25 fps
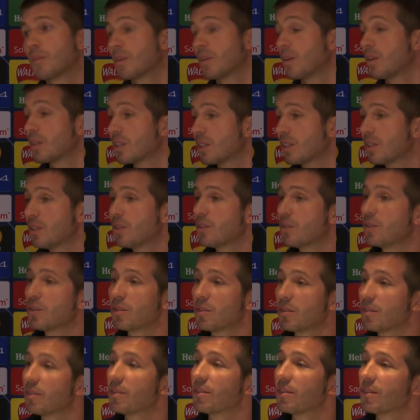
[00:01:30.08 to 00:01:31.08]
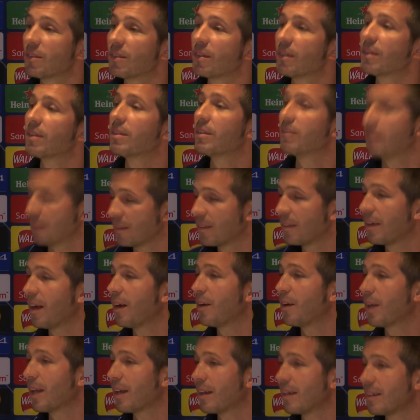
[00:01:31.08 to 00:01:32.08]
Es que no, no.
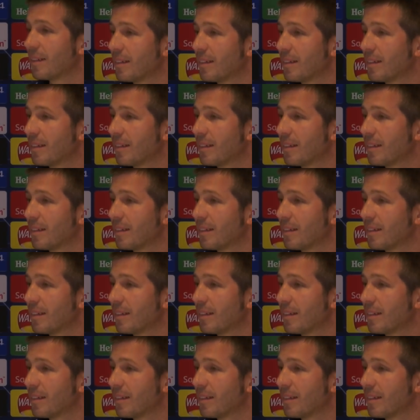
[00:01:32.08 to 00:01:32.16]
Ahora.